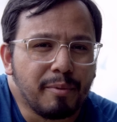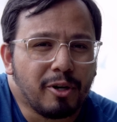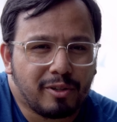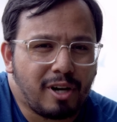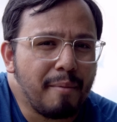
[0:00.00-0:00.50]
know
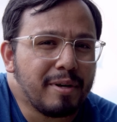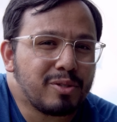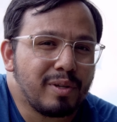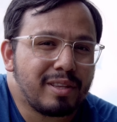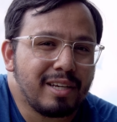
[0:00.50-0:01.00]
in the comments
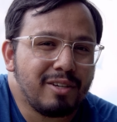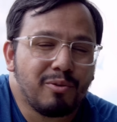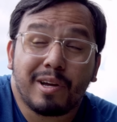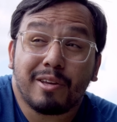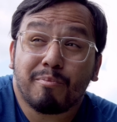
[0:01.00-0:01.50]
what
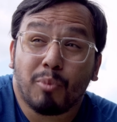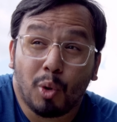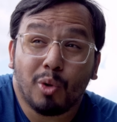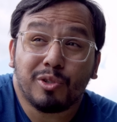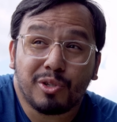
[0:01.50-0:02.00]

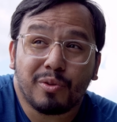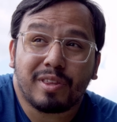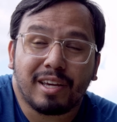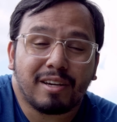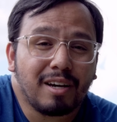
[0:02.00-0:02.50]
molds you
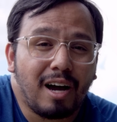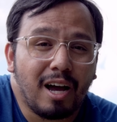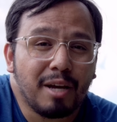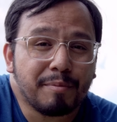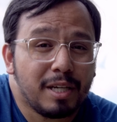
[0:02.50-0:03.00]
think
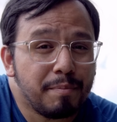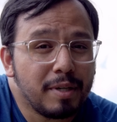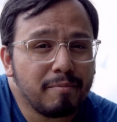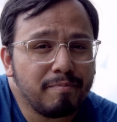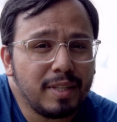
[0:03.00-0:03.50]
I am
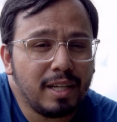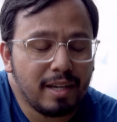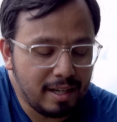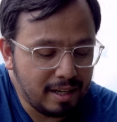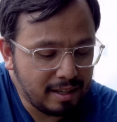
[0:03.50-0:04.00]
keeping.
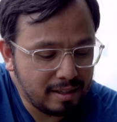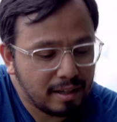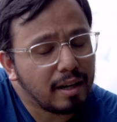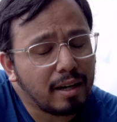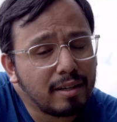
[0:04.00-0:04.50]
And
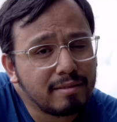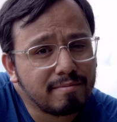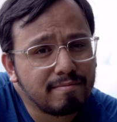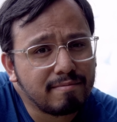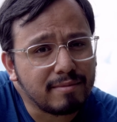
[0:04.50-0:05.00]

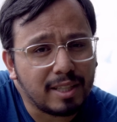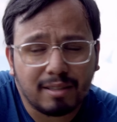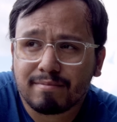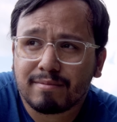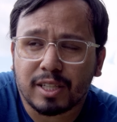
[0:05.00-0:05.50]
yeah,
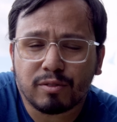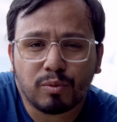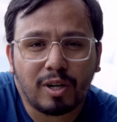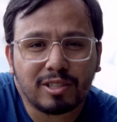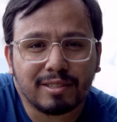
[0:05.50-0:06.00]
thanks for
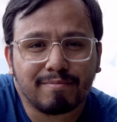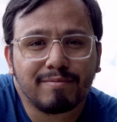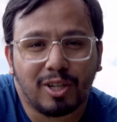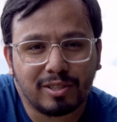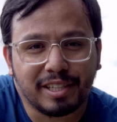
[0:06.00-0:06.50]
watching.
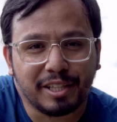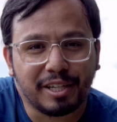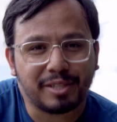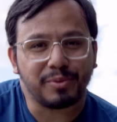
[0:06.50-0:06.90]
I'll see you in the next